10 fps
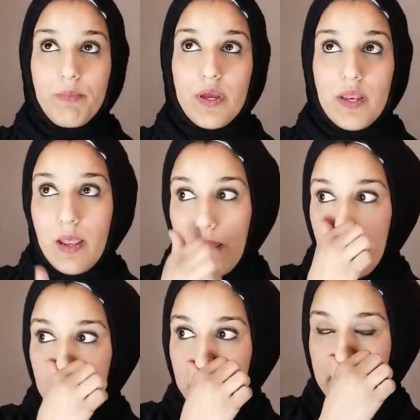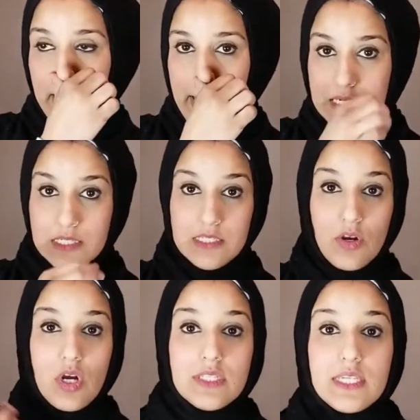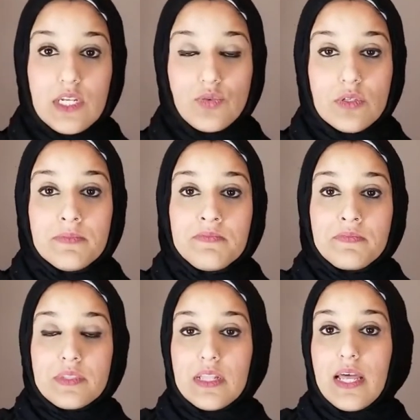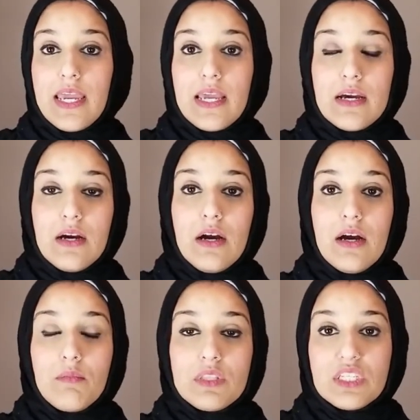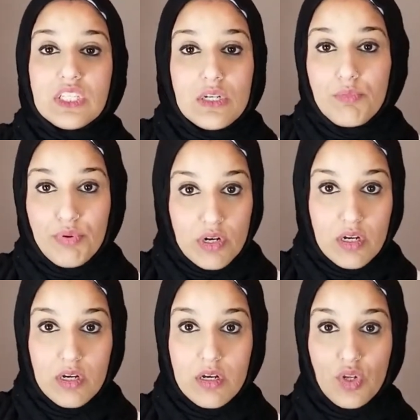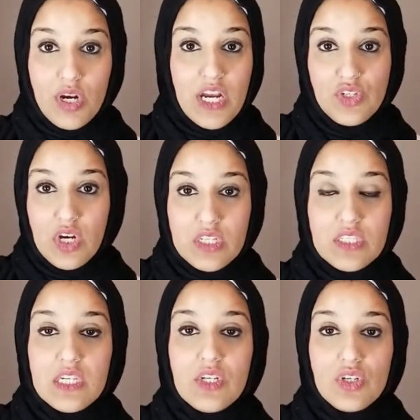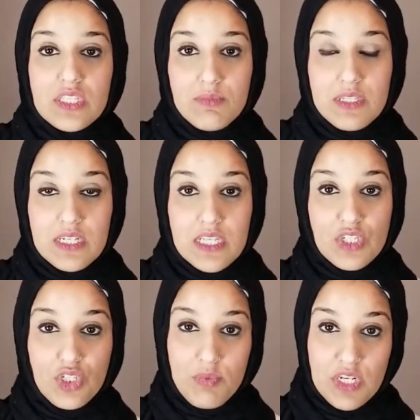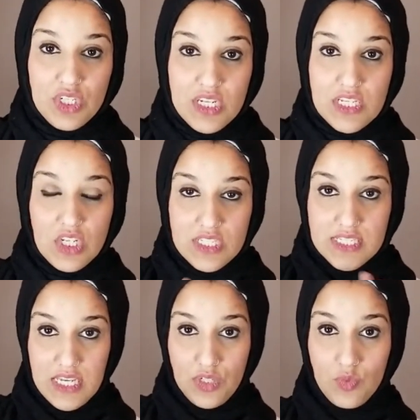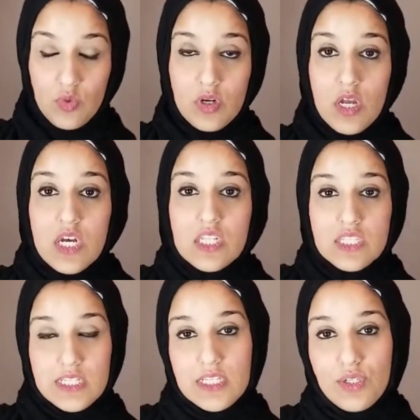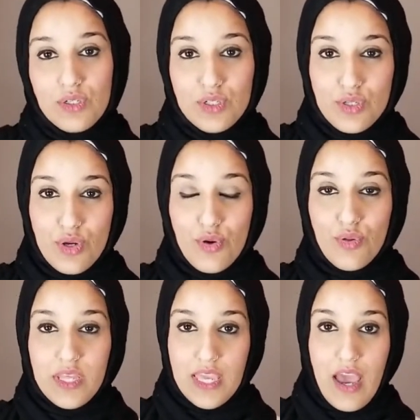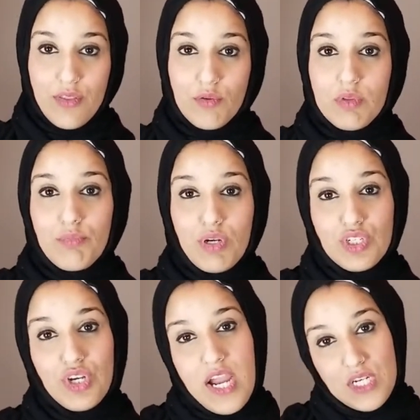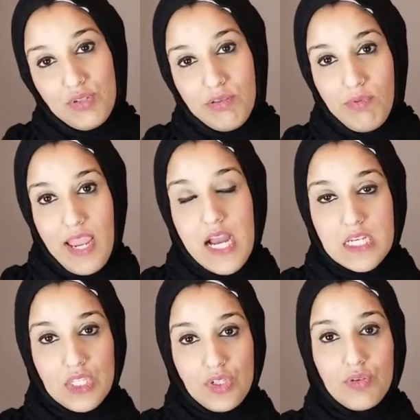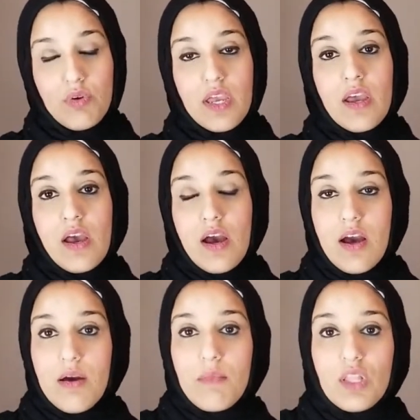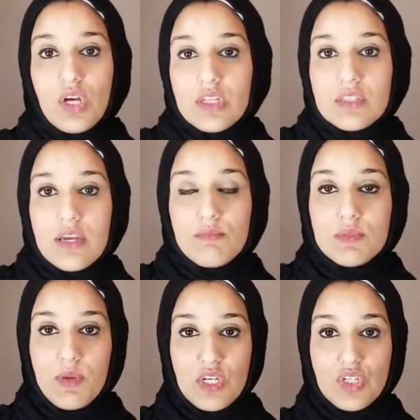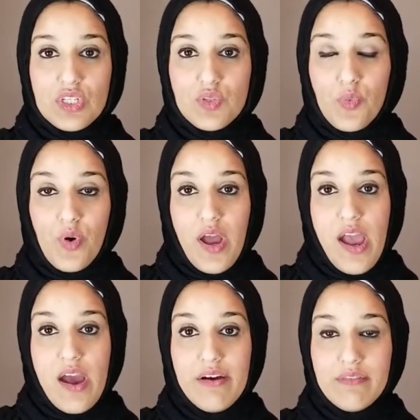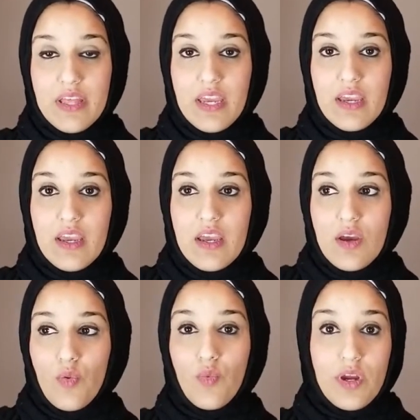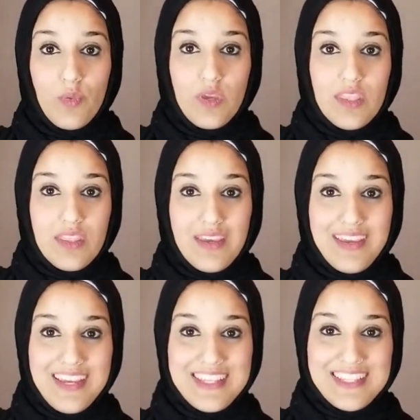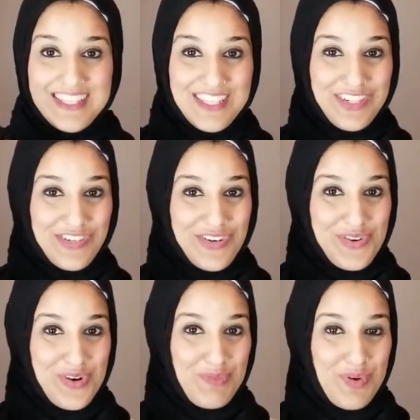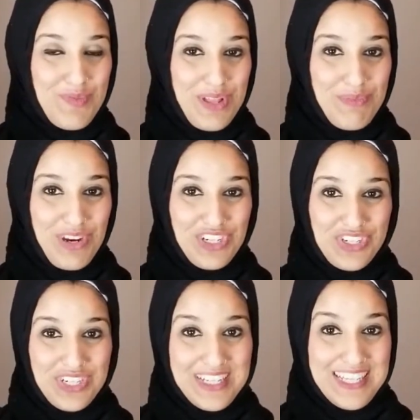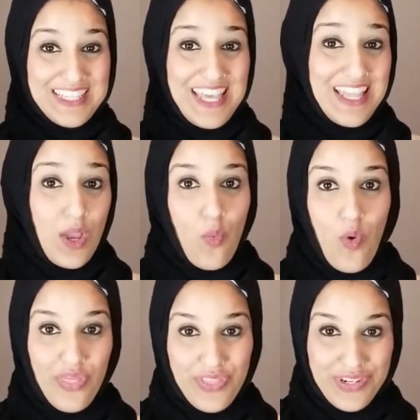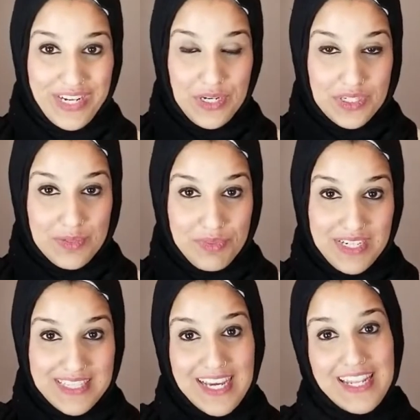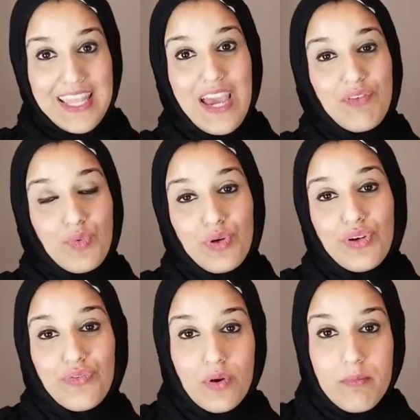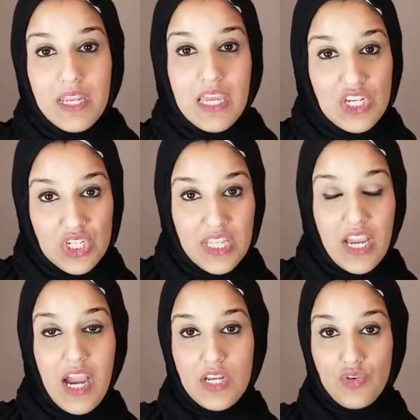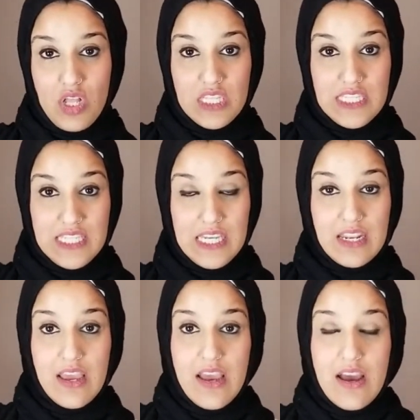But medications that are on schedule, like lisinopril or hydralazine or something like that, your patient takes on a schedule to let the nurse know like how their blood pressure actually reacts to it. A lot of times patients will have like what we think is considered normal blood pressure, like say like 130 or something like that, and they have an order for a medication like hydralazine.